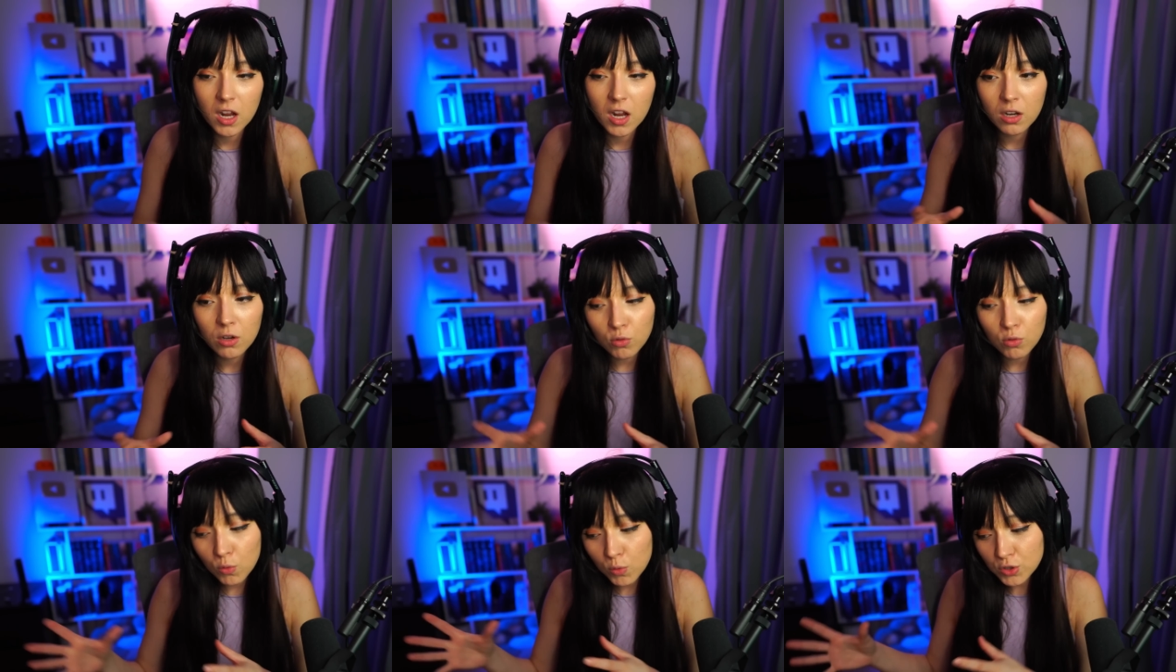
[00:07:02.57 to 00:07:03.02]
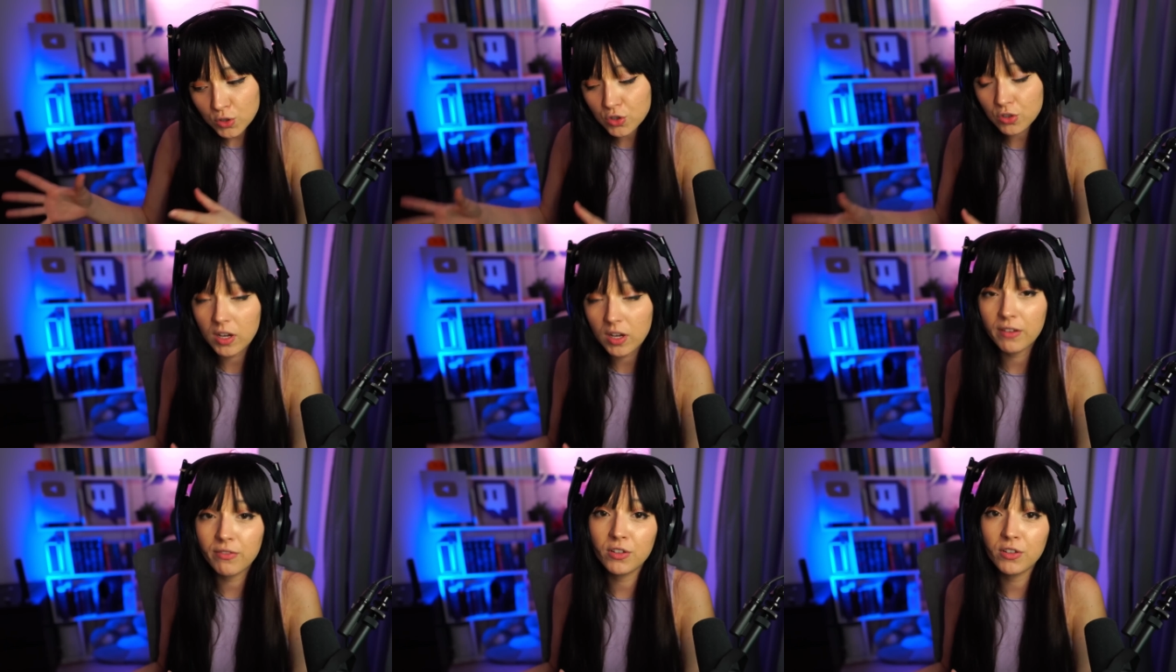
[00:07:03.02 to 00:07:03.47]
look what you
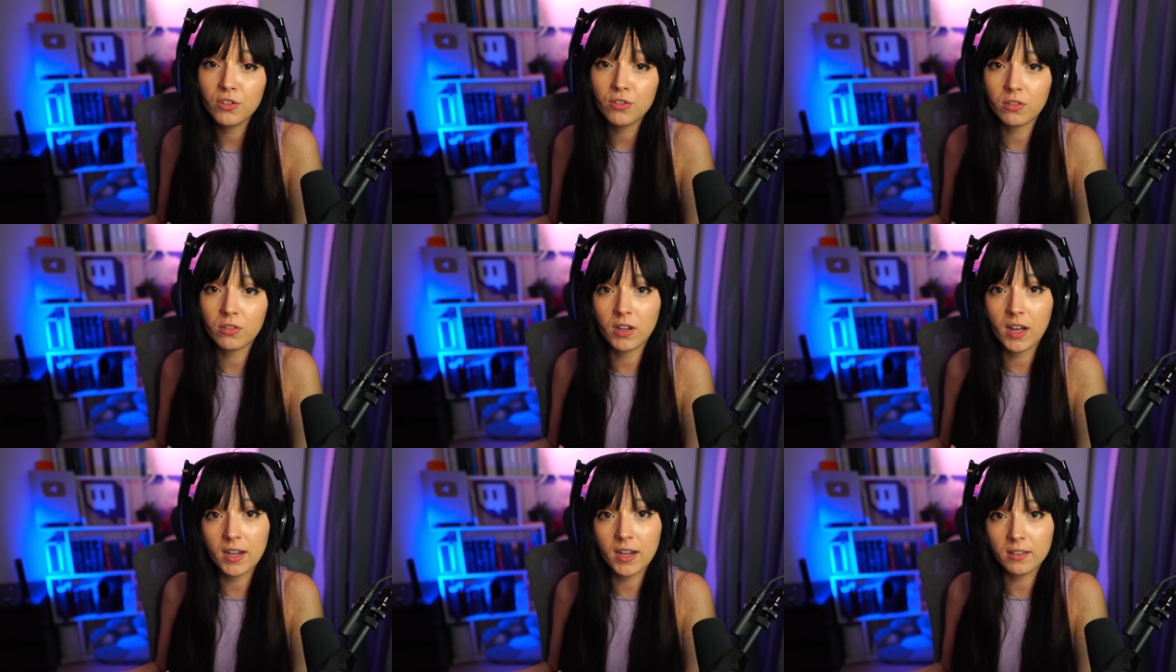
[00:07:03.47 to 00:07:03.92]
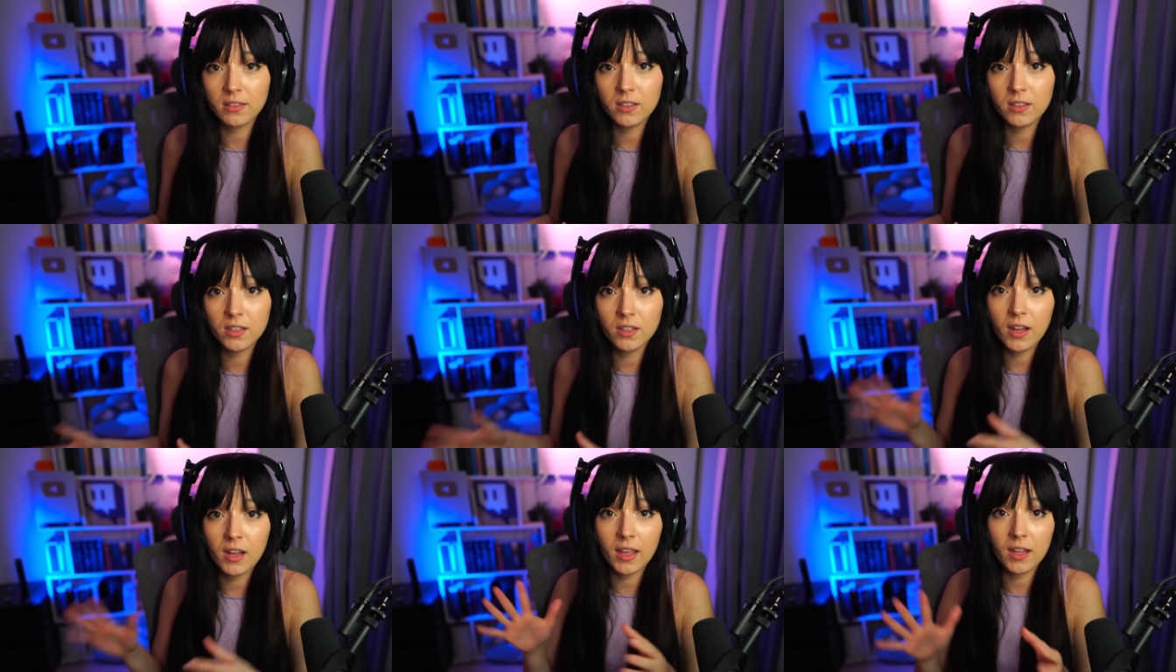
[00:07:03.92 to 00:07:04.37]
have in your
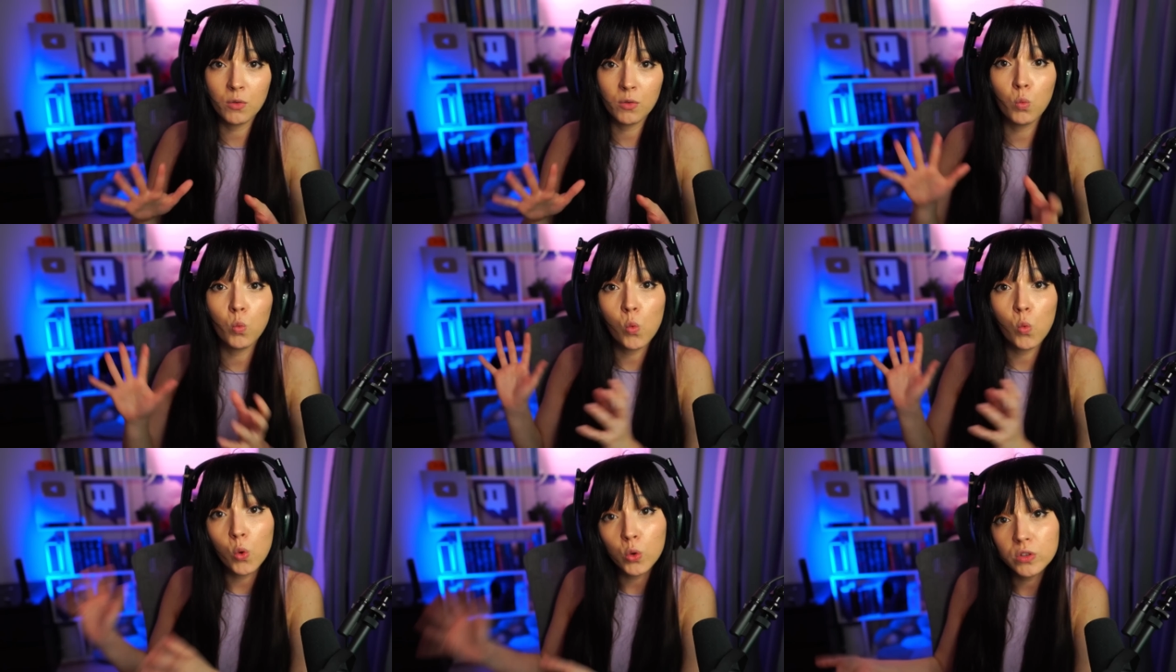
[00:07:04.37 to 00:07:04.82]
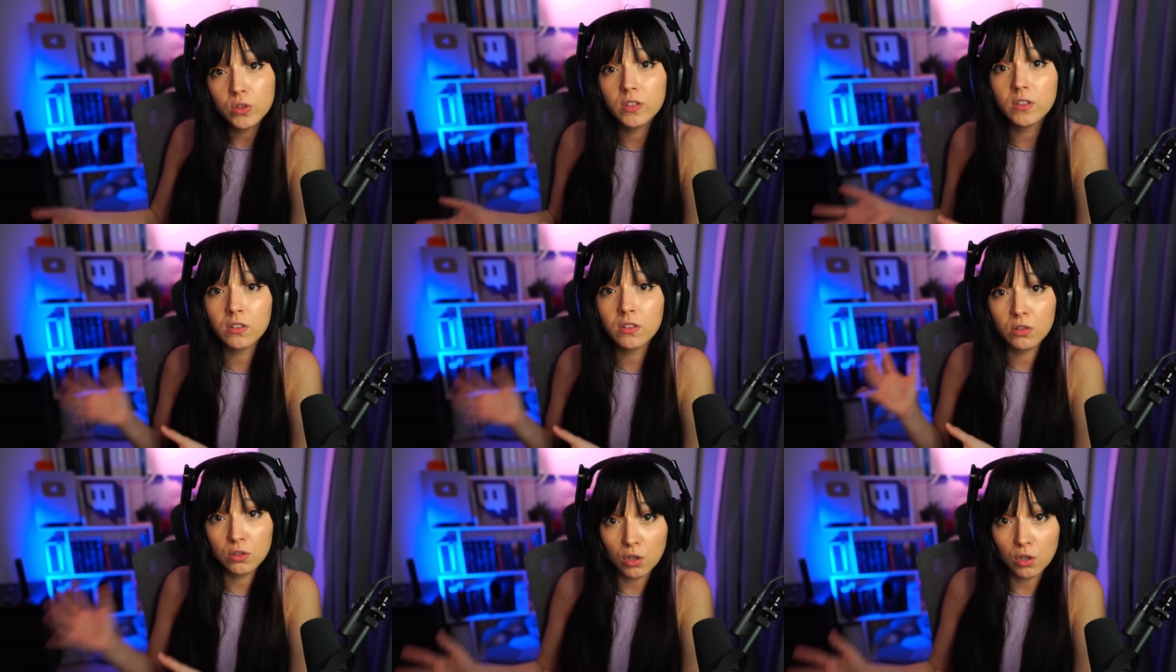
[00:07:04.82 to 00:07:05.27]
garden and
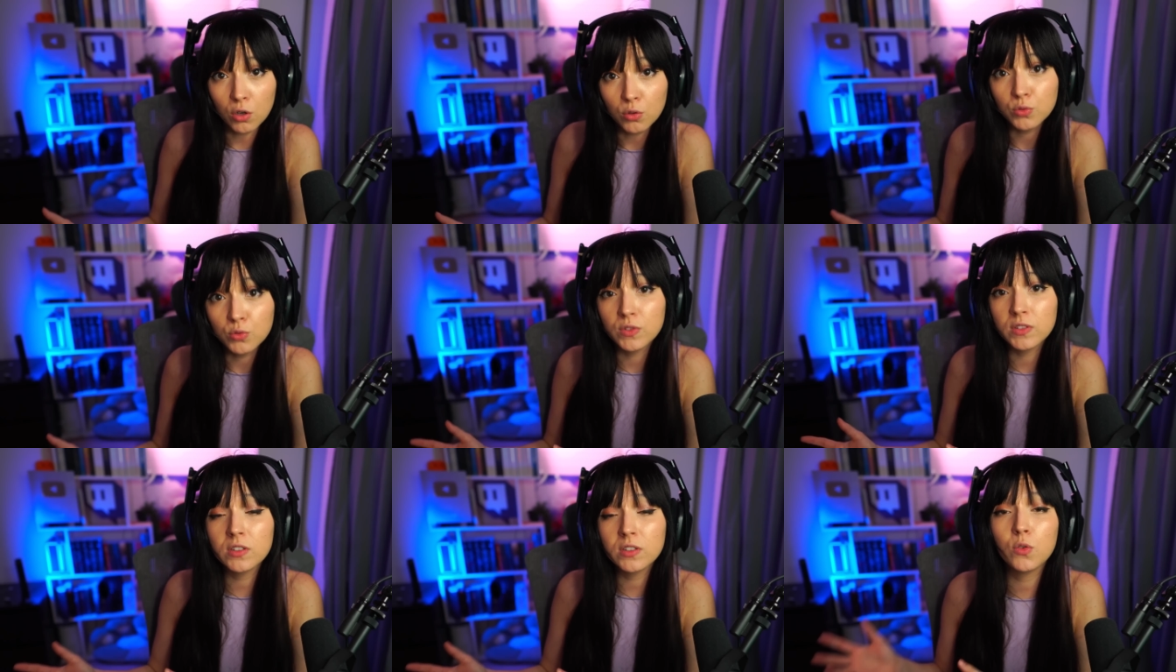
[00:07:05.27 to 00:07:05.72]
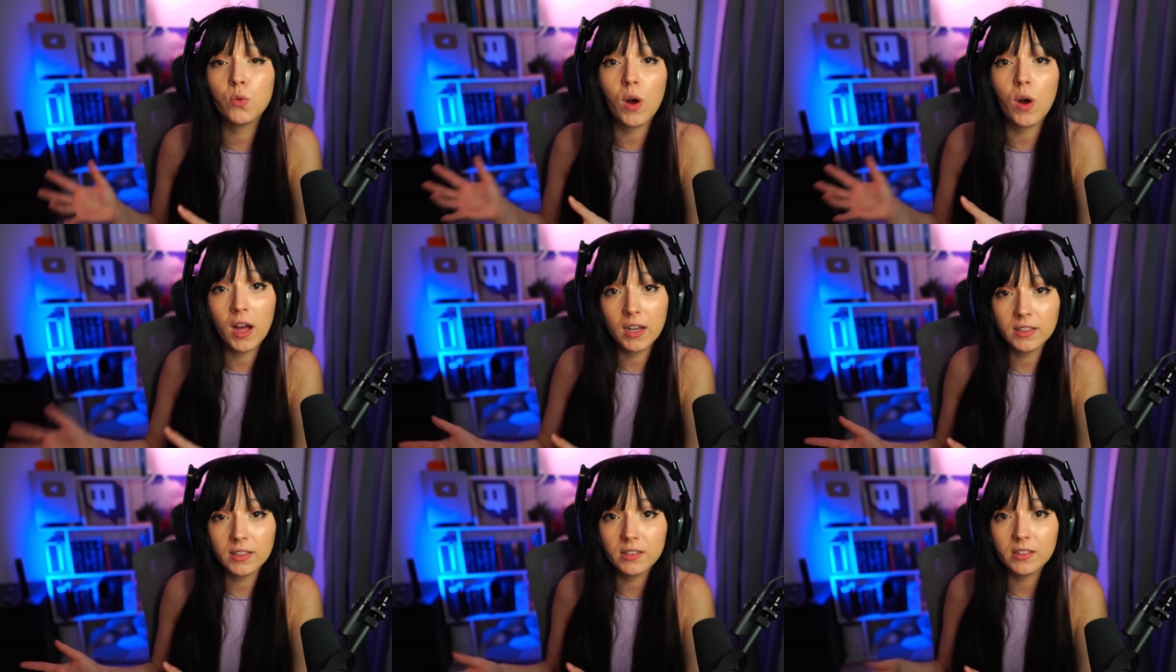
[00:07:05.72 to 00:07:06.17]
water those
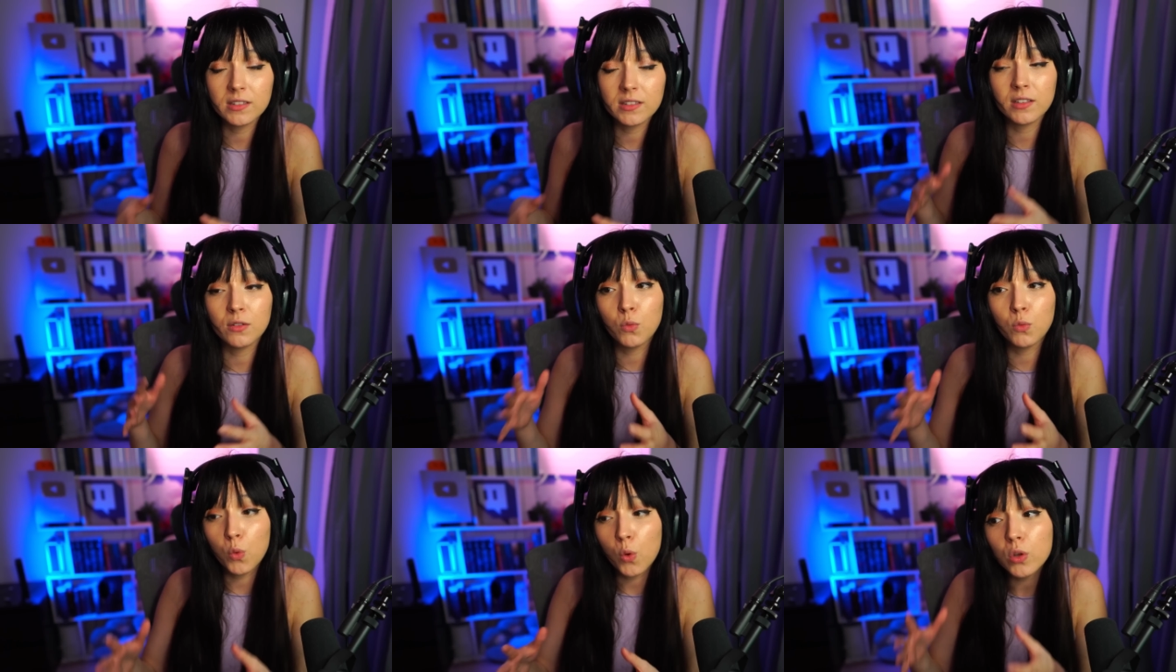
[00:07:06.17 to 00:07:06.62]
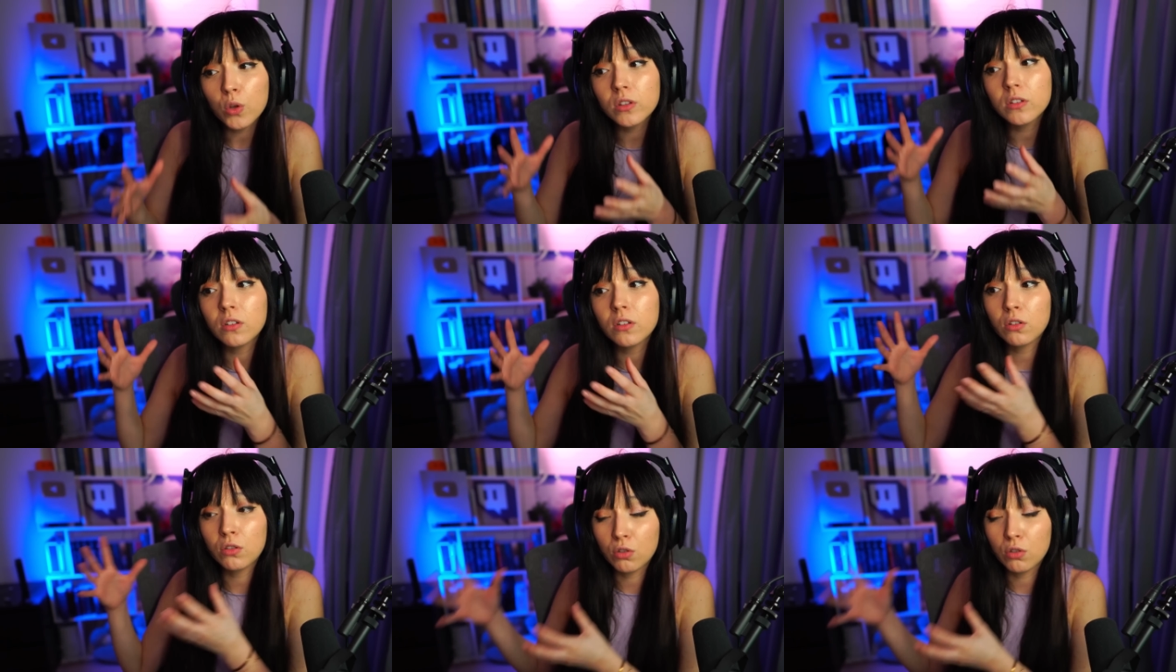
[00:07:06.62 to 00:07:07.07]
qualities and
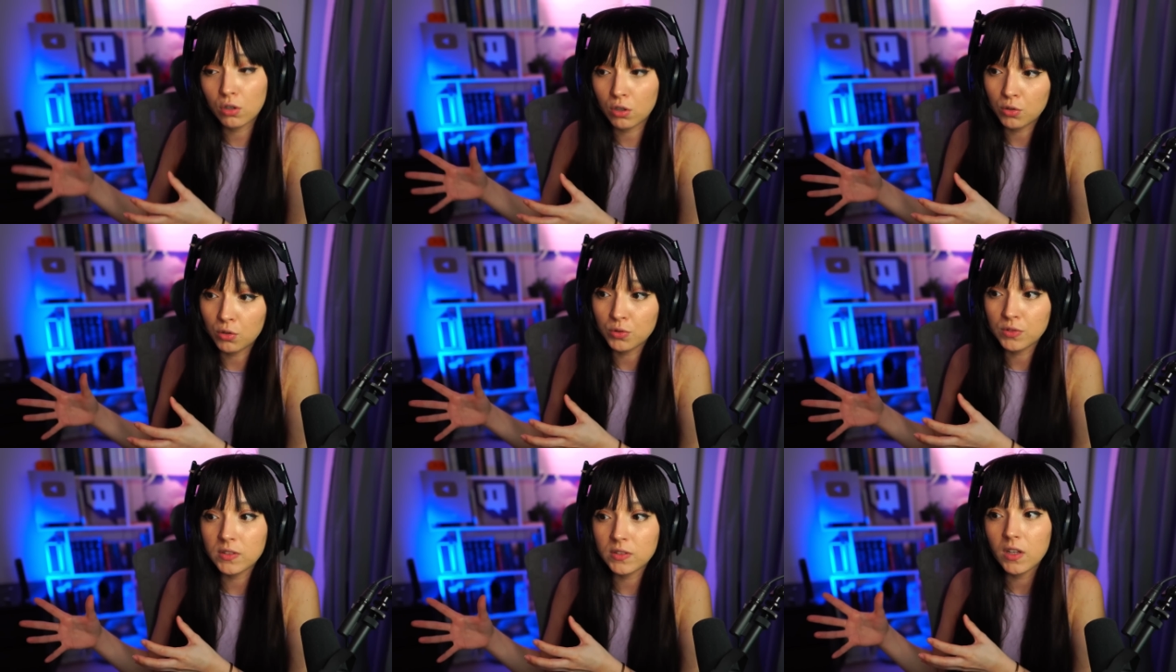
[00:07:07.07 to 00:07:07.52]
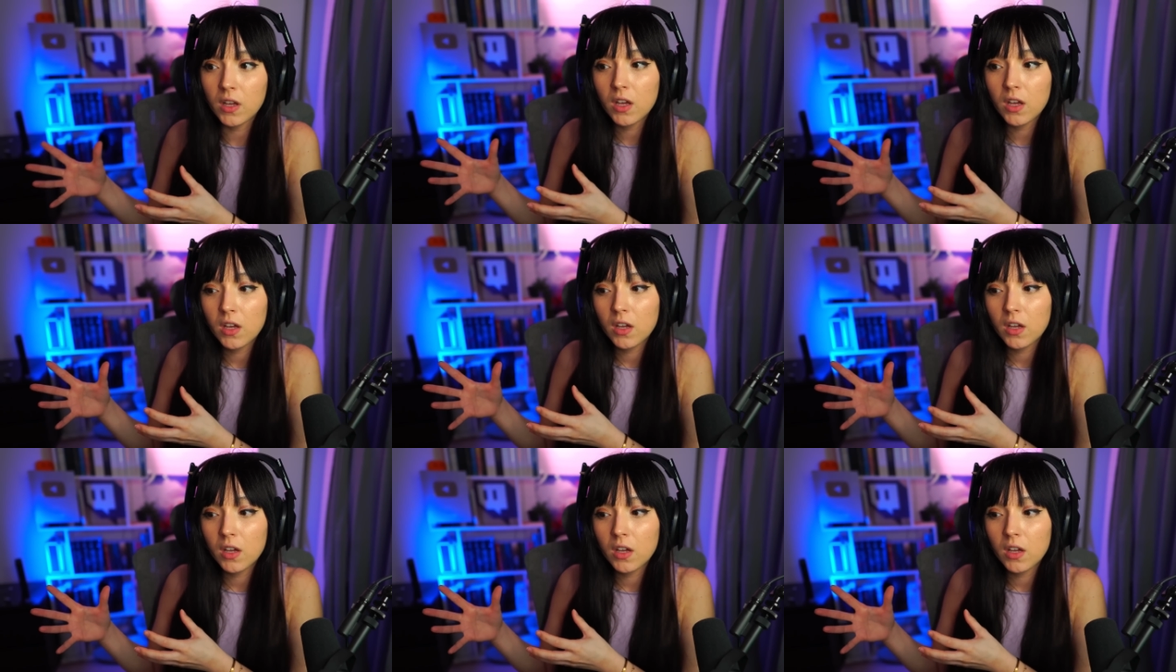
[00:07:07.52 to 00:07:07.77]
water those